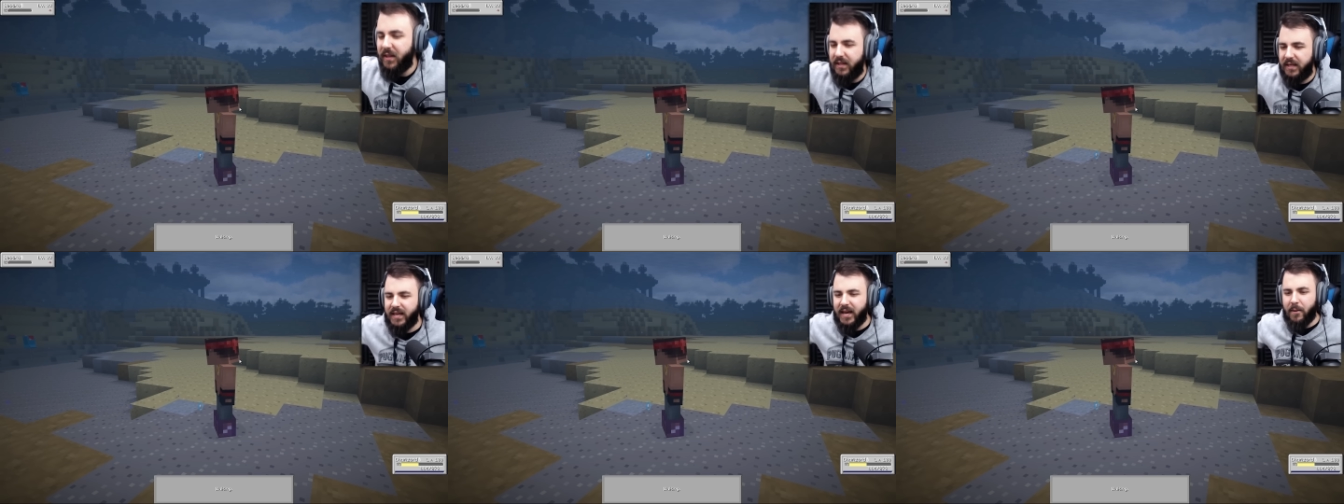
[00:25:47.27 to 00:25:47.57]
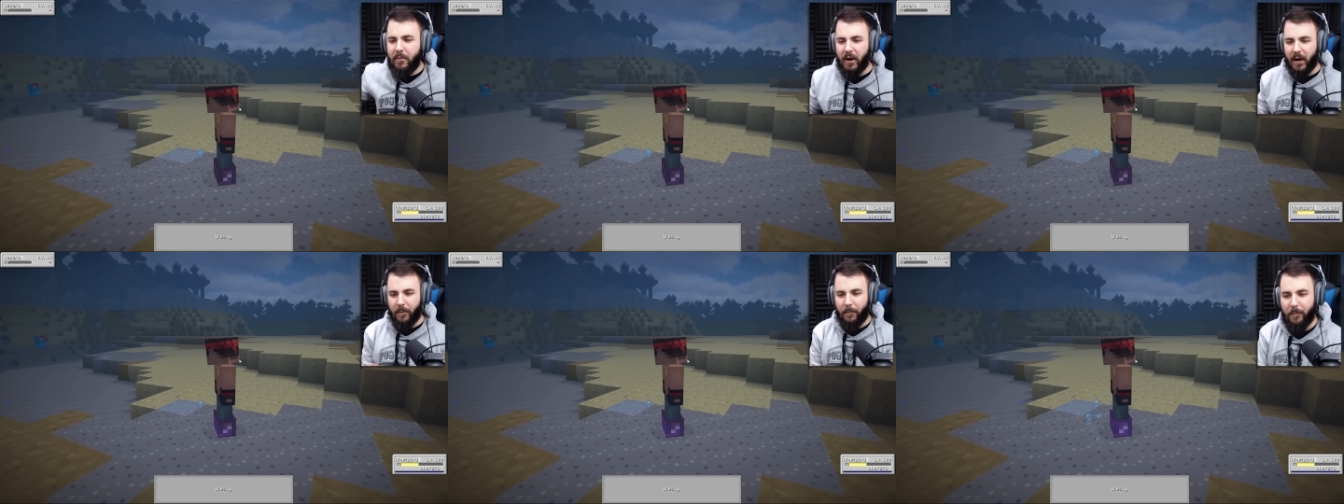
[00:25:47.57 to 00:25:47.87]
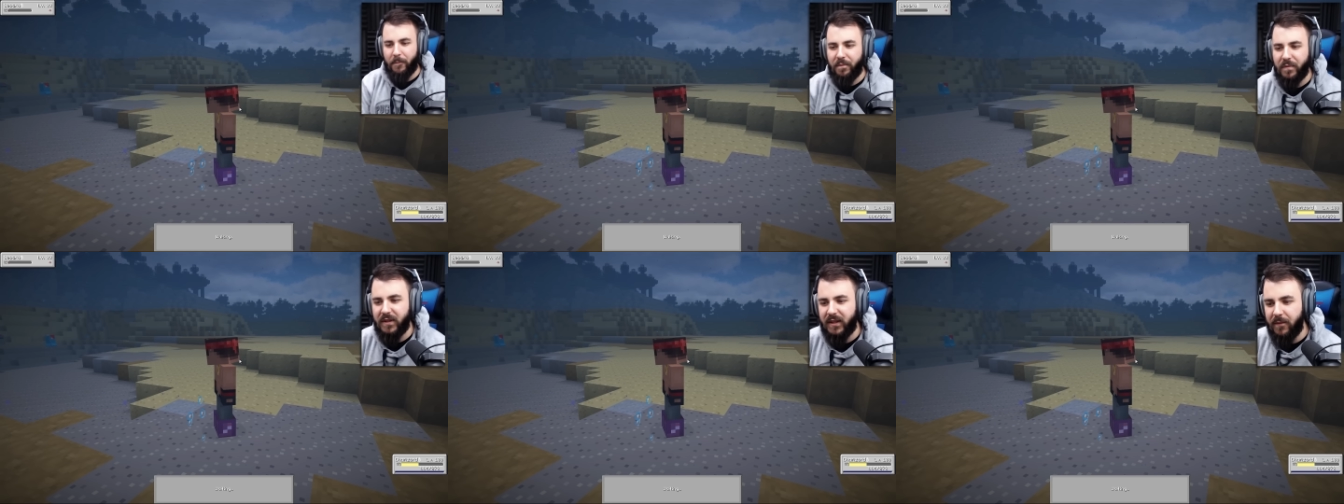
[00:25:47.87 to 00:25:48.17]
Come on.
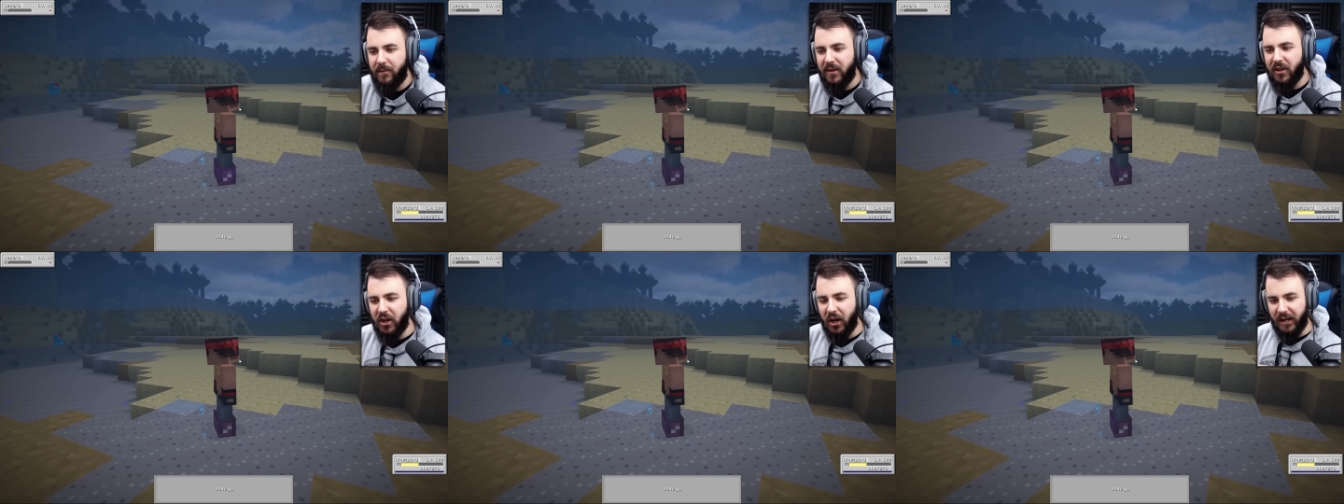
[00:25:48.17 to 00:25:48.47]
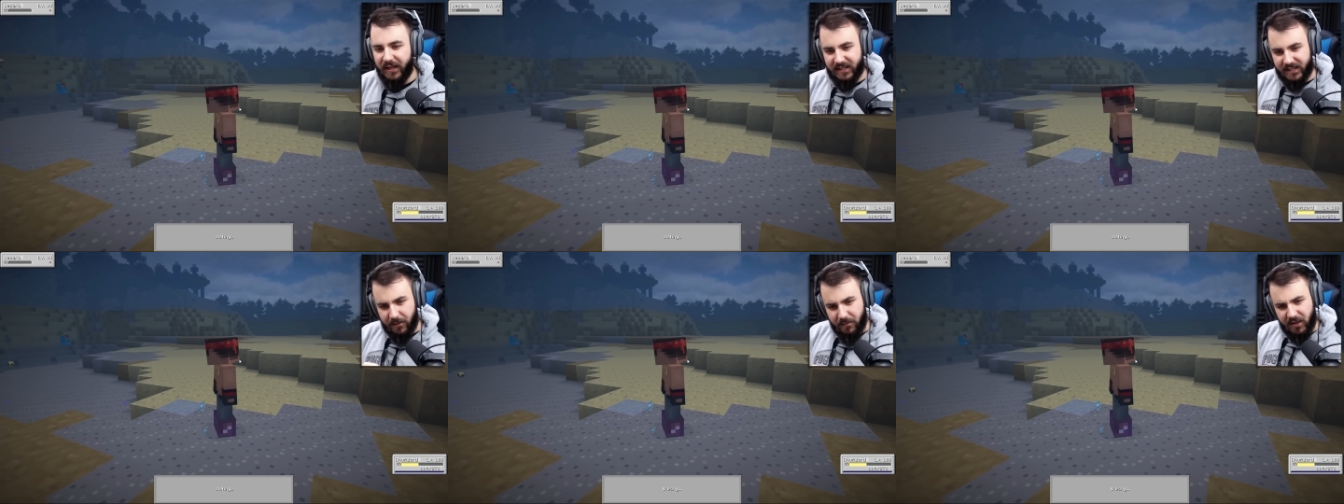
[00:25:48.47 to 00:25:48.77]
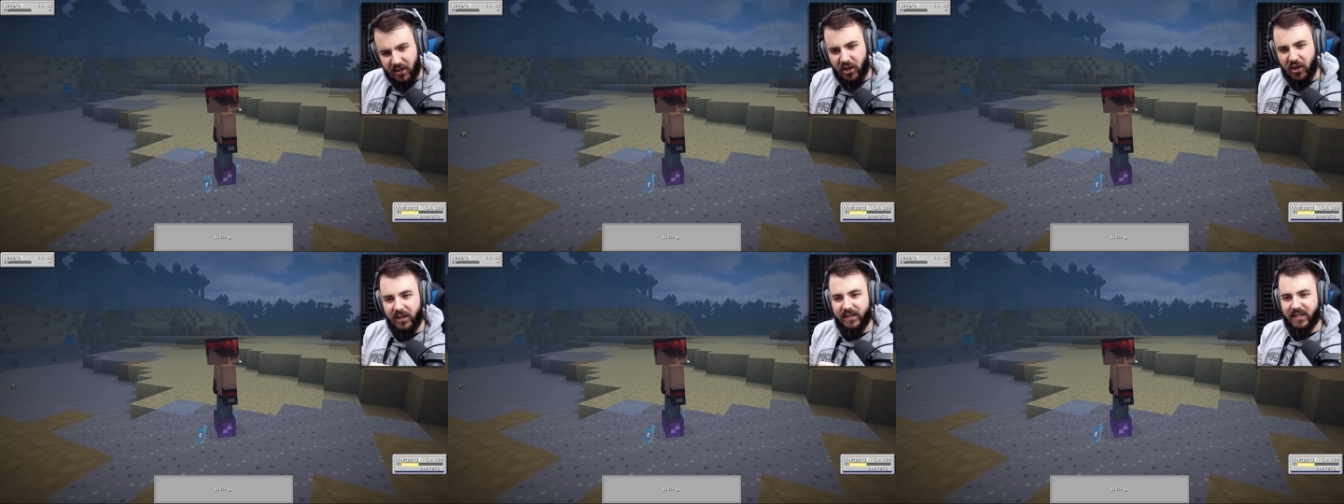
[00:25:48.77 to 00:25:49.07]
Give me the goods. Give me
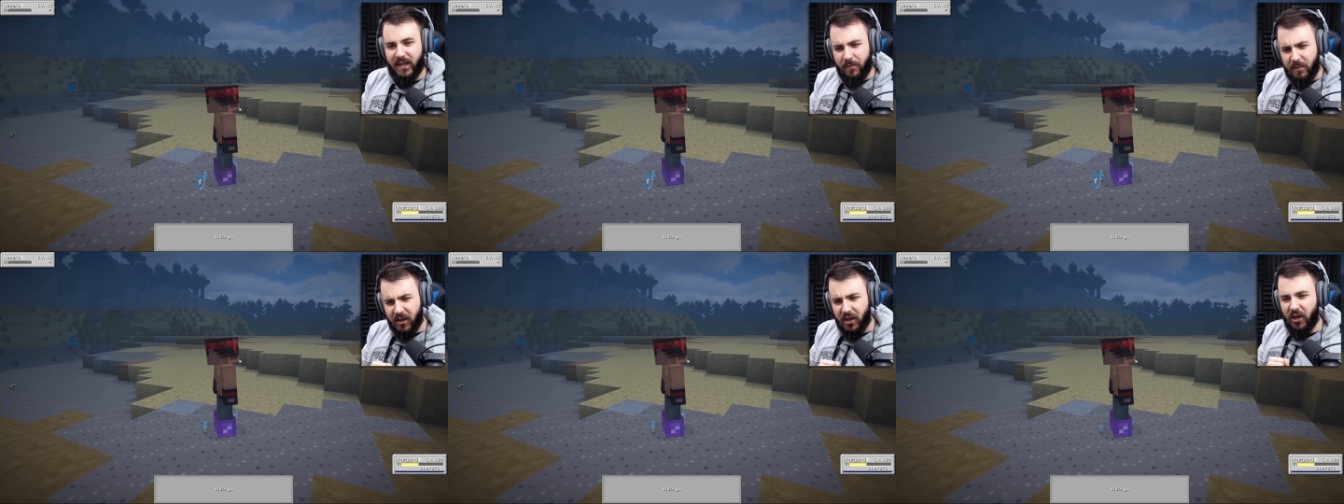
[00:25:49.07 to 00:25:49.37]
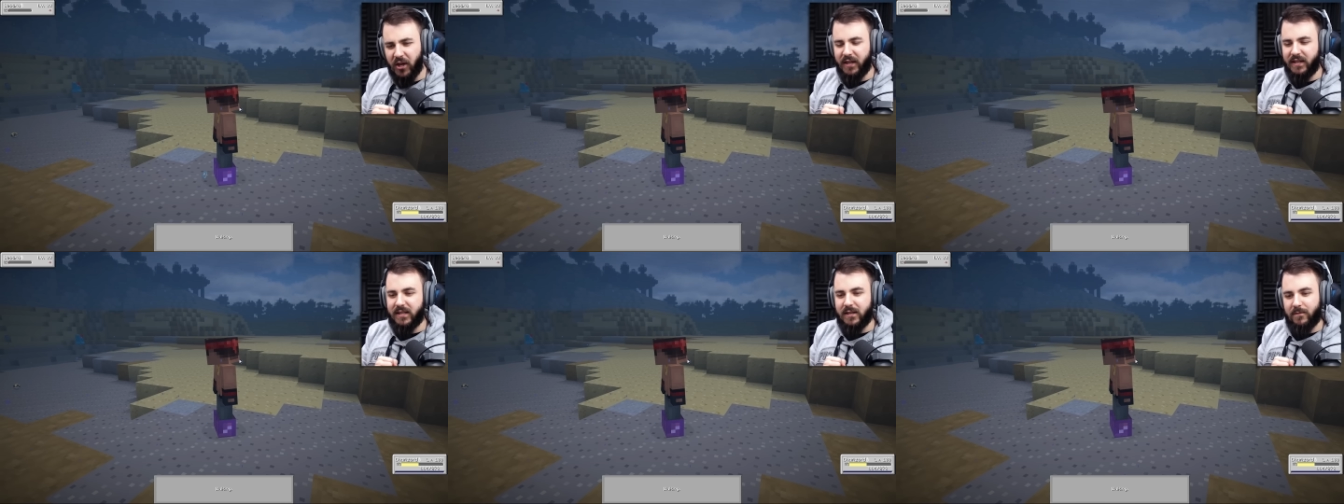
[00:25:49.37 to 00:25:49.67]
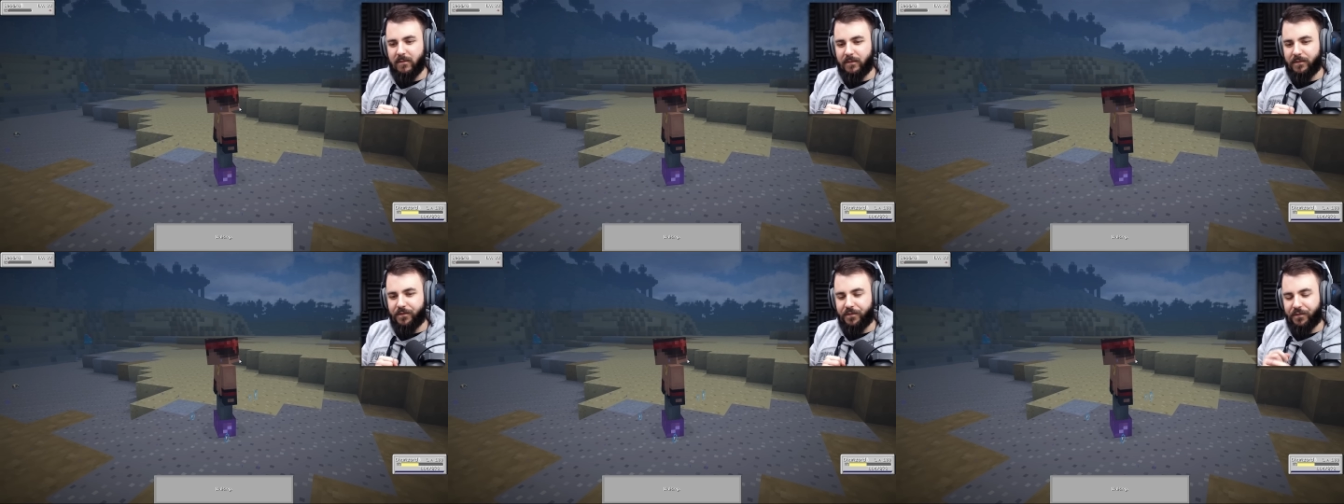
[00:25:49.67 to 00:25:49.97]
the goods. Give me the goods.
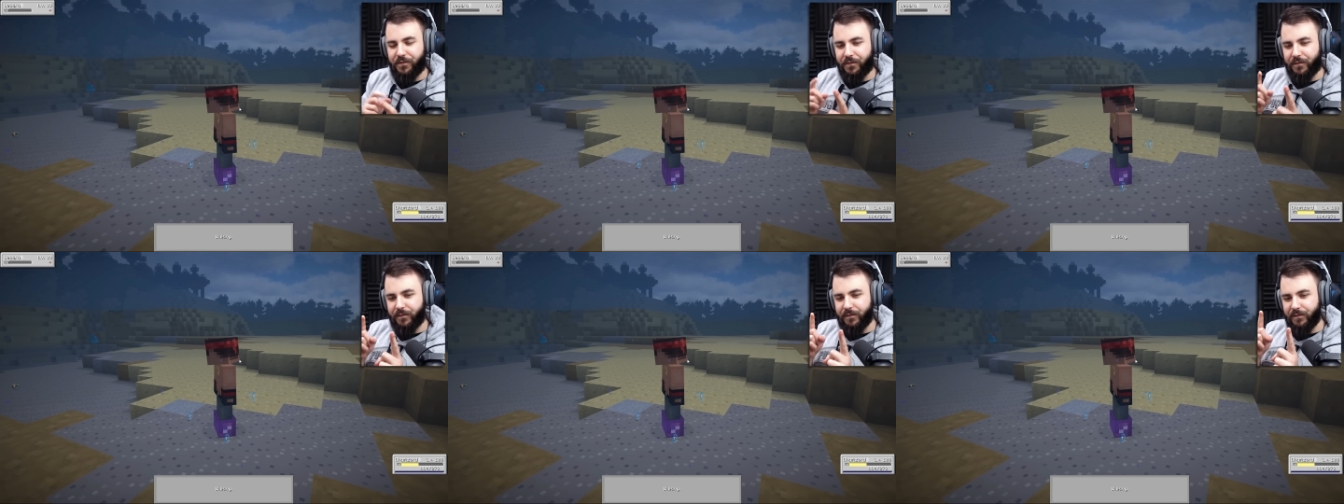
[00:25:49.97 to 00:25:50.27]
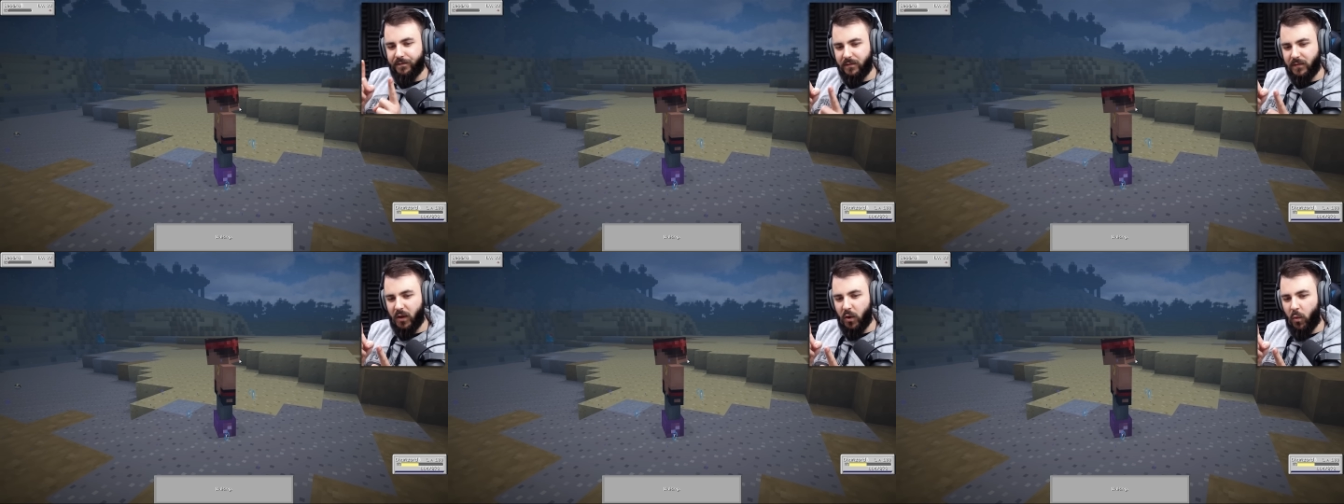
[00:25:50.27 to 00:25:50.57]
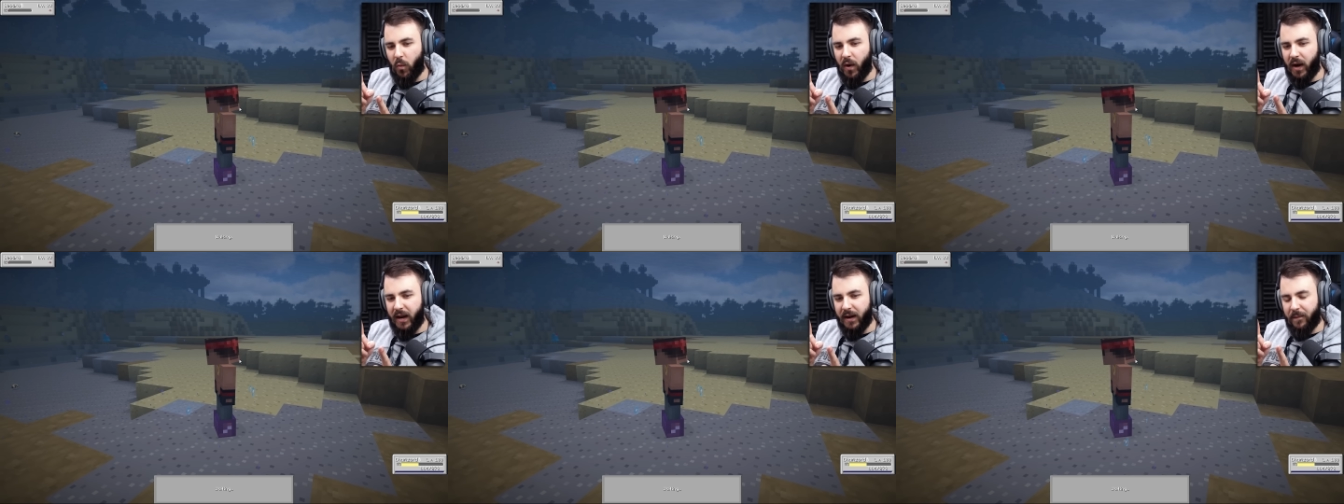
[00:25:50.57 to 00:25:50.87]

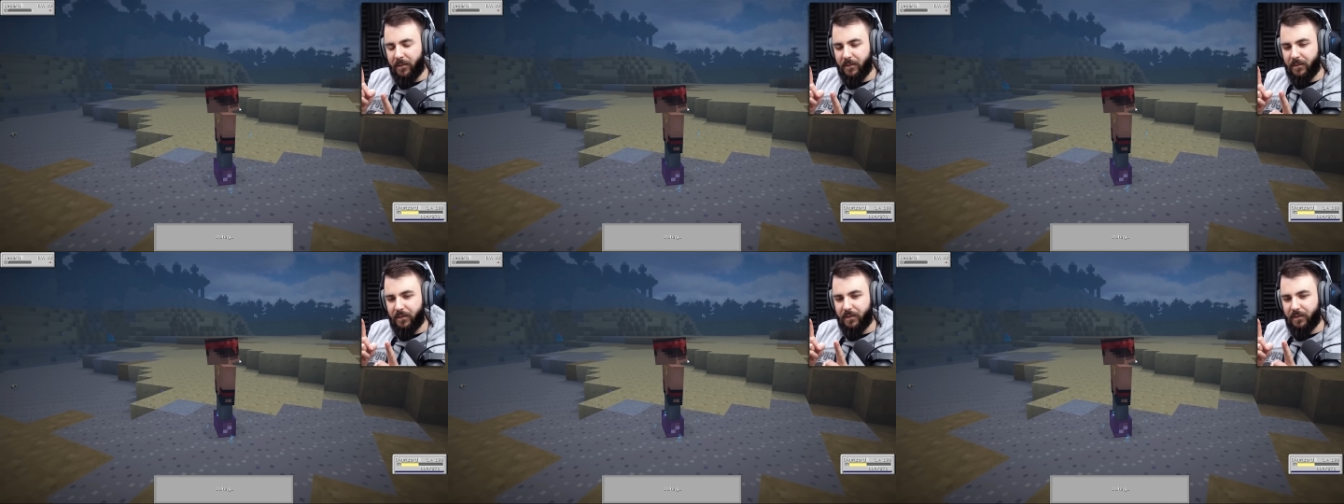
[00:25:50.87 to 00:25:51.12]
One.